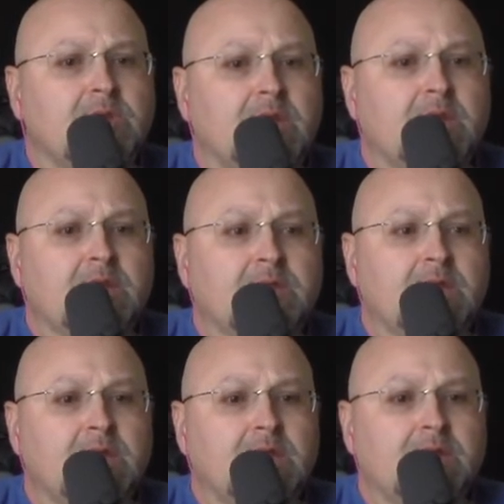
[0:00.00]
And
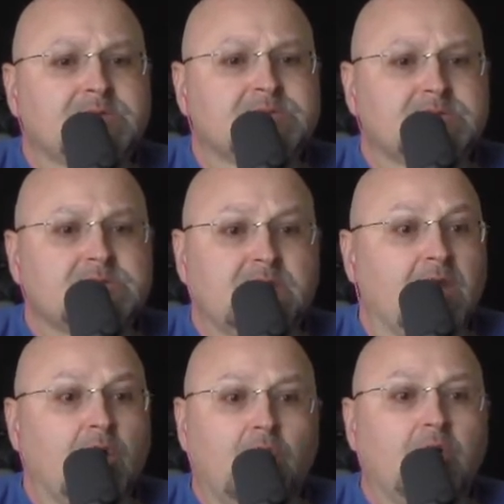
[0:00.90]
they,
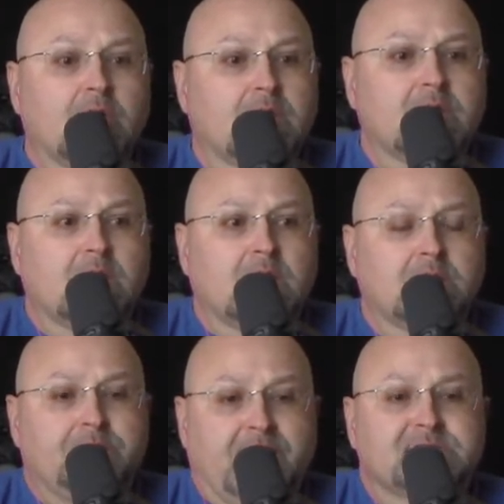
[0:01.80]
they all
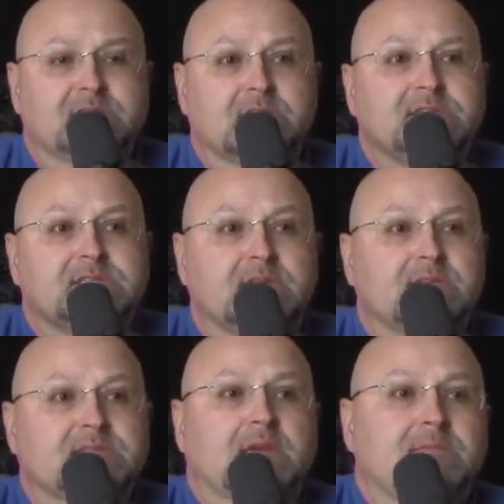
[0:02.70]
basically said
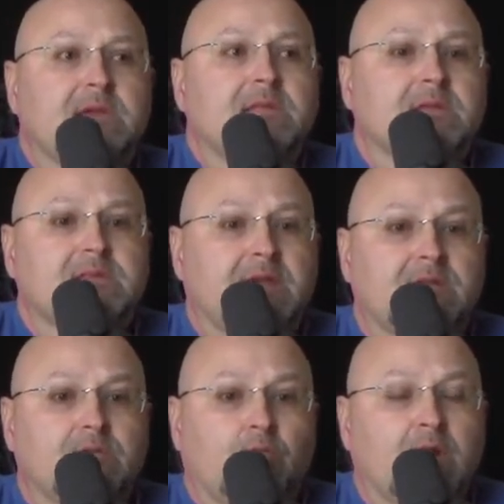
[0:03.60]
the same thing that they
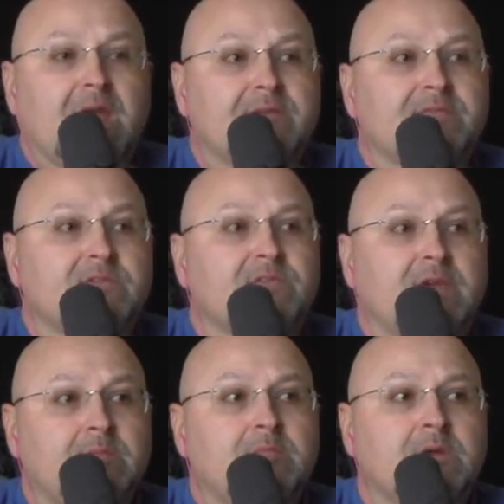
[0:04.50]
didn't want to have the
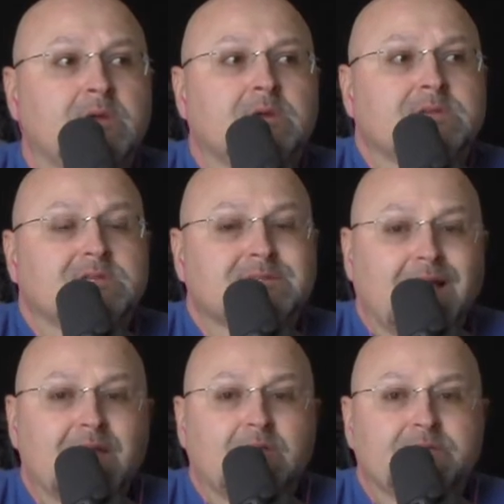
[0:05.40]
same
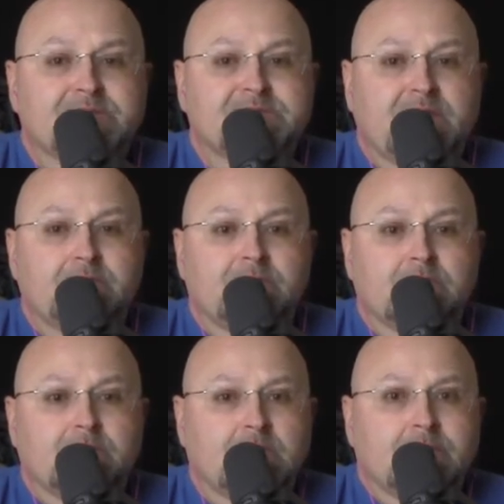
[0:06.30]
style and the
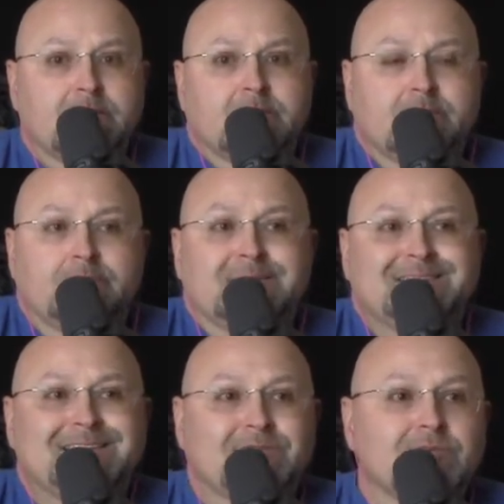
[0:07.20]
same
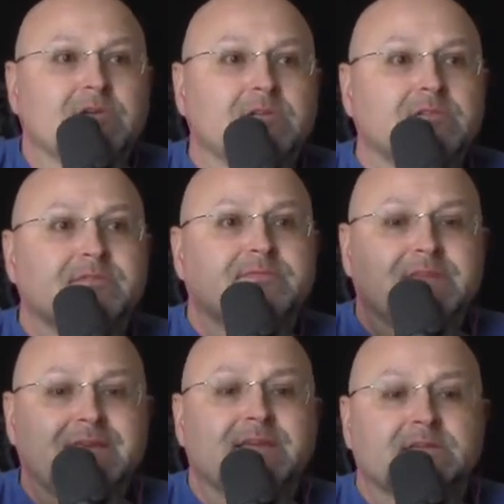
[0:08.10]
material
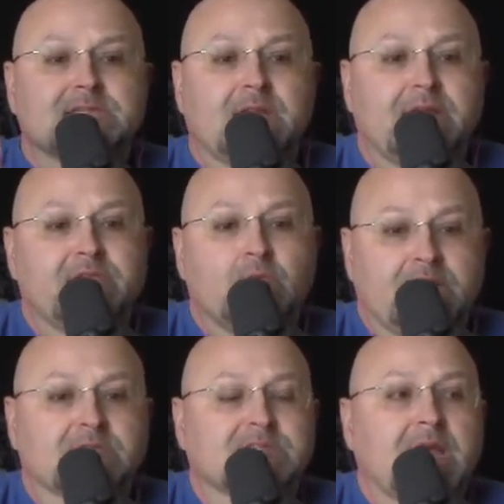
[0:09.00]
things that everyone
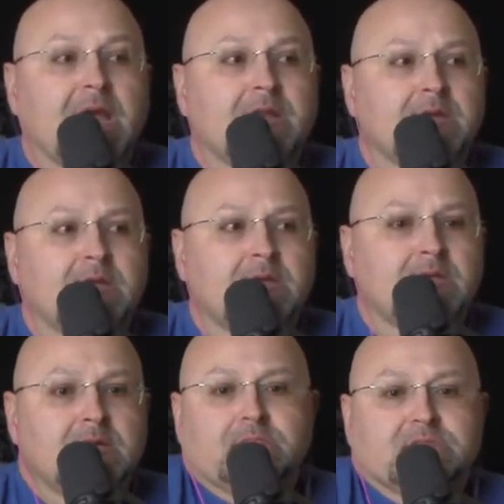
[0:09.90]
else had.
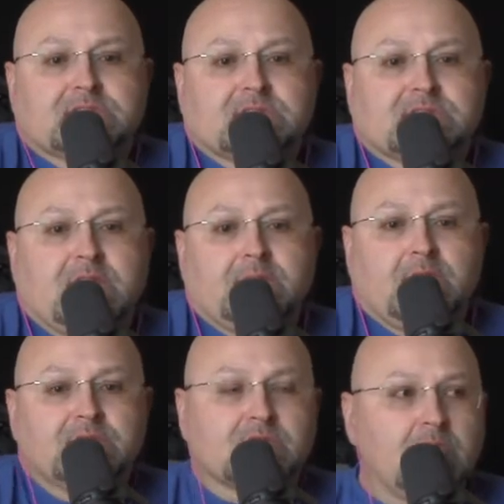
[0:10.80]
It was the same.
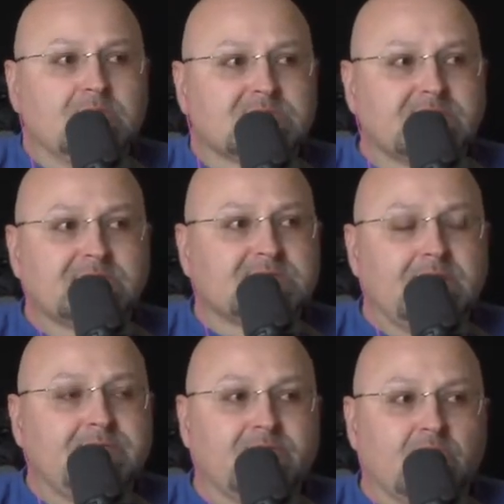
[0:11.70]
It was almost like the
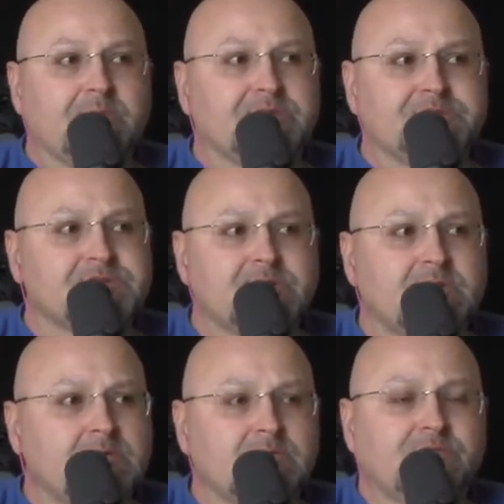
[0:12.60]
same verbiage.
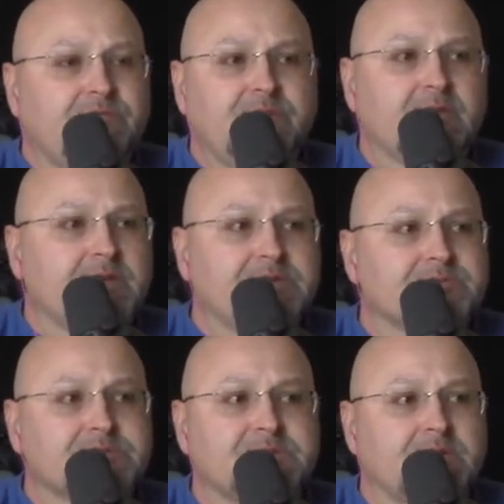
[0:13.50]
It was very
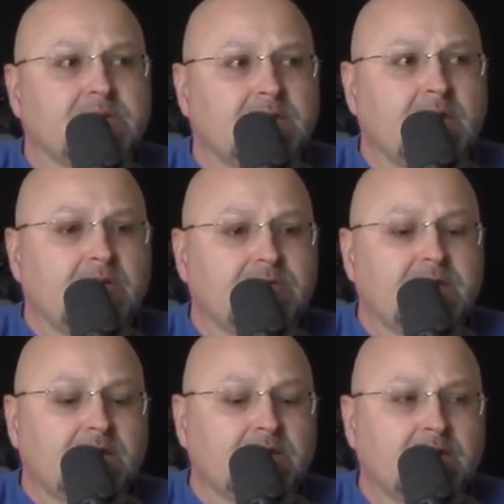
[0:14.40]
interesting was how interesting.
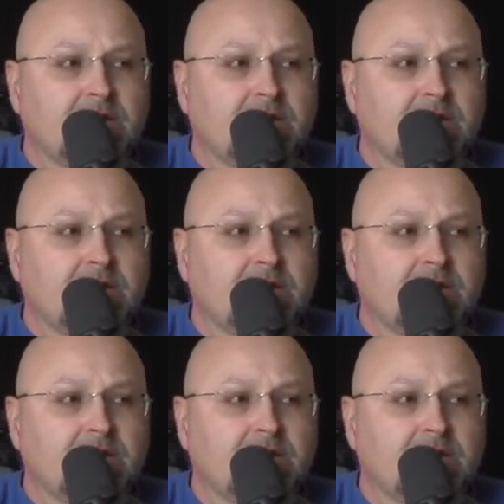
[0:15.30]
they